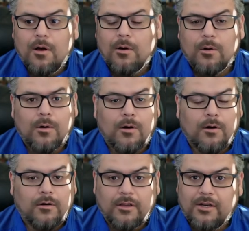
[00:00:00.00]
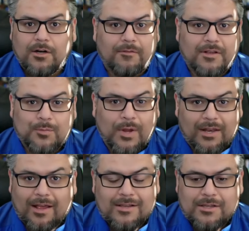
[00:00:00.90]
Or, if it's weight
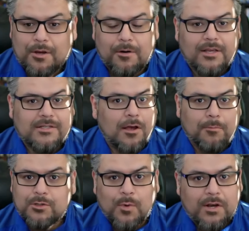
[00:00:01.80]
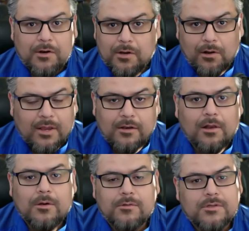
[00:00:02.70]
loss, curious, how much weight are you looking to
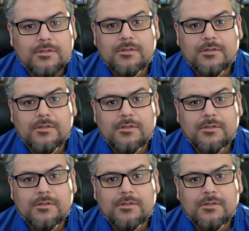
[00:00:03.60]
lose?